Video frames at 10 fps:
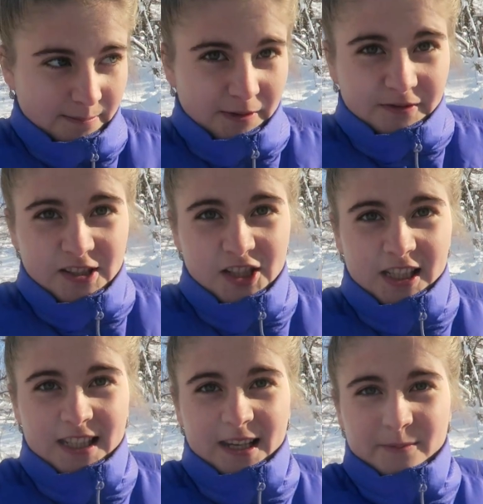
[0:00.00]
I'm
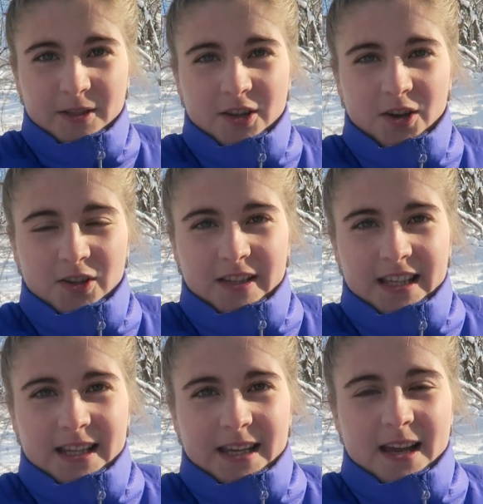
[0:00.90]
officially done with all
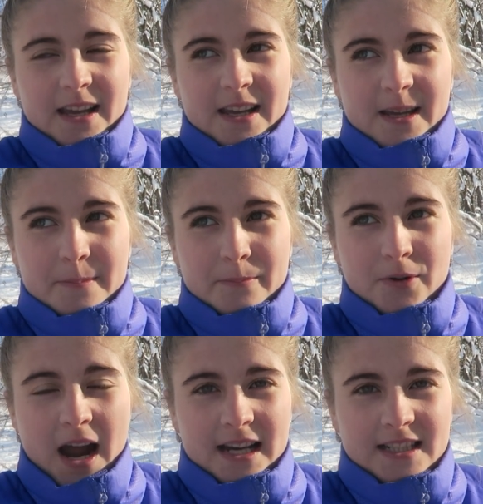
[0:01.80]
the
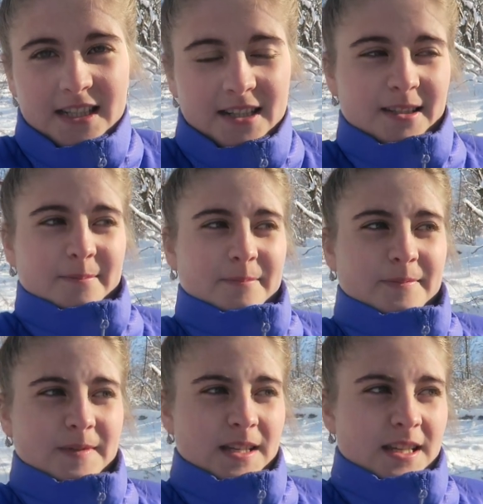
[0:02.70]
practicum
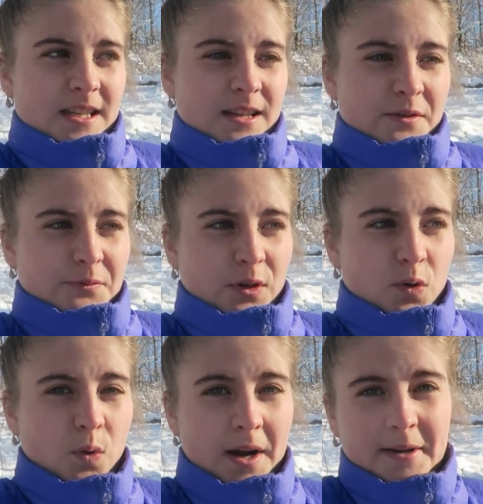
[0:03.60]

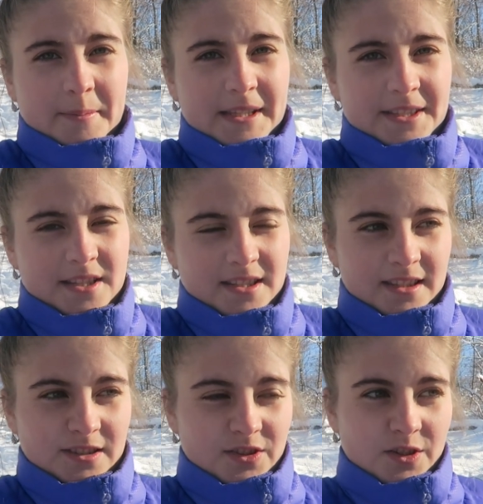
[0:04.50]
requirements,
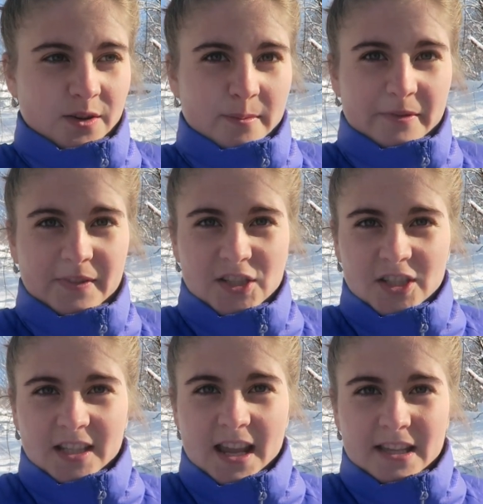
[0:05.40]
and so I'm
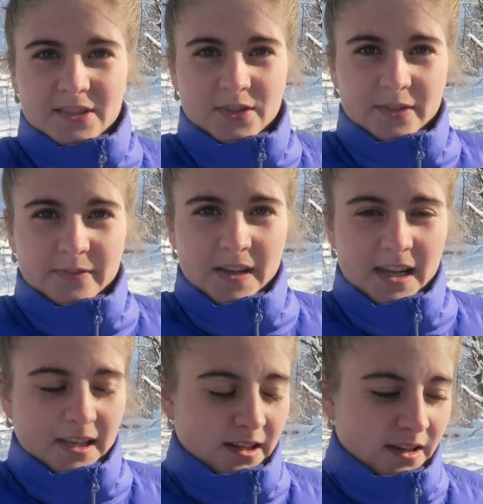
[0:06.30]
officially a
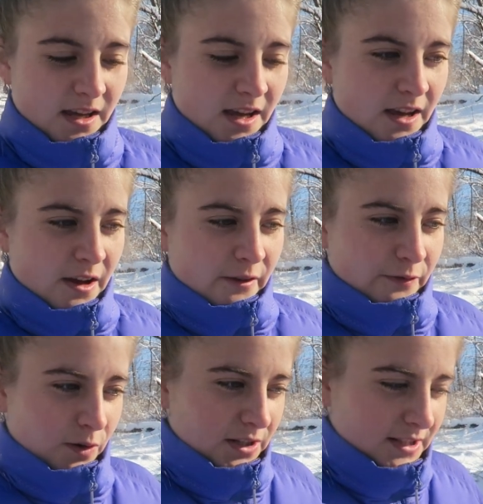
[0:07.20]
certified
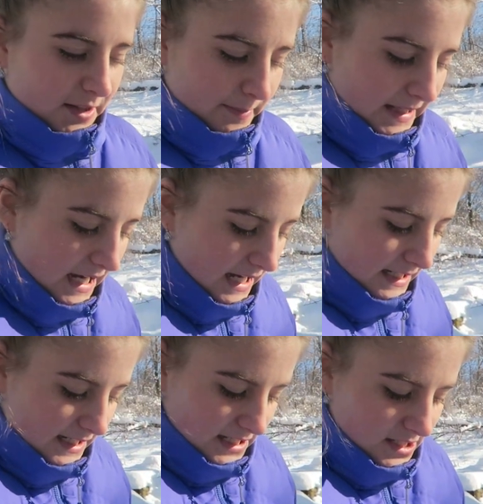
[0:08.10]
forest therapy
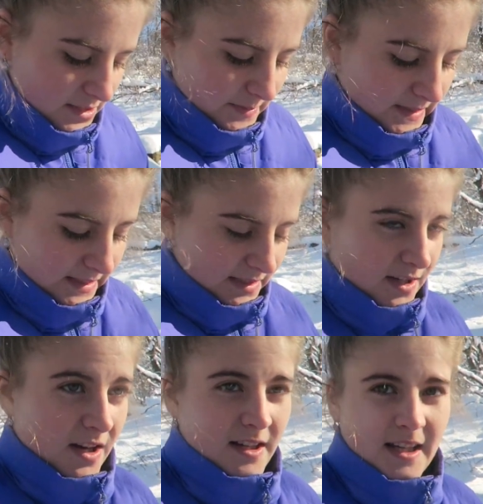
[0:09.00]
guide, and I just wanted to
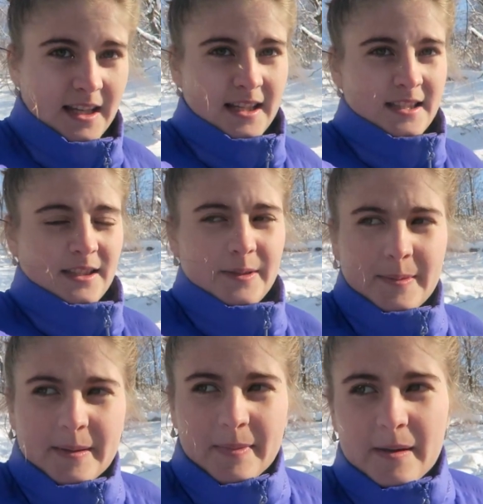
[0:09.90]
talk, I guess, a little
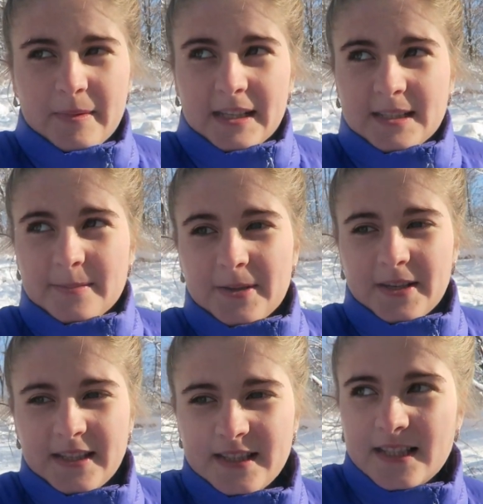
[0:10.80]
bit about my
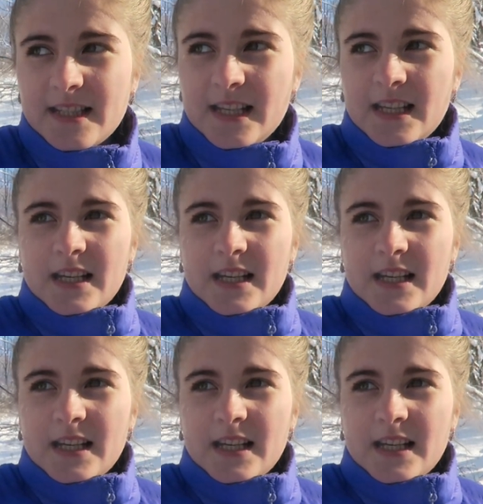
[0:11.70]
experience.